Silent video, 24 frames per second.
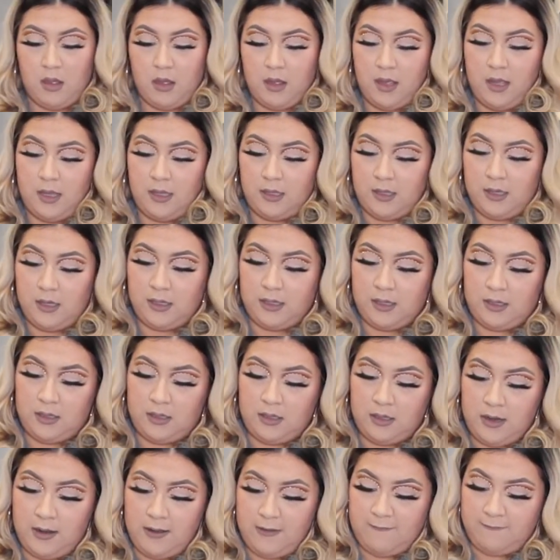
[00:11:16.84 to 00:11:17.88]
I cut it
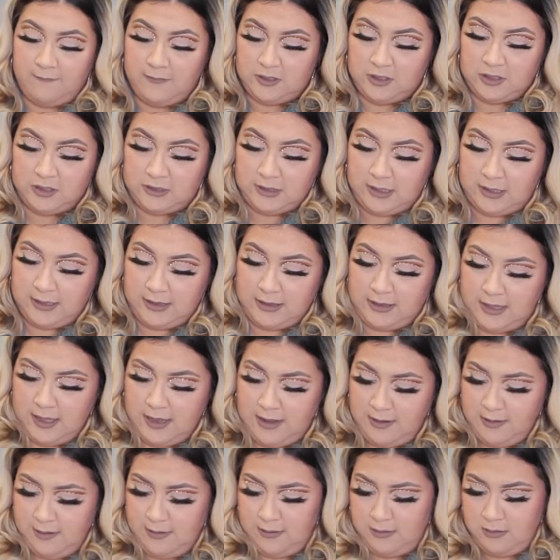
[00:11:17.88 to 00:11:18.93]
in half just like
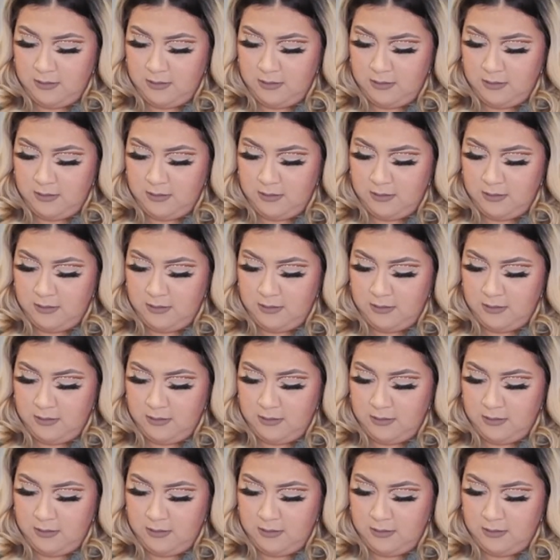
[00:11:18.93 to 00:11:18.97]
that.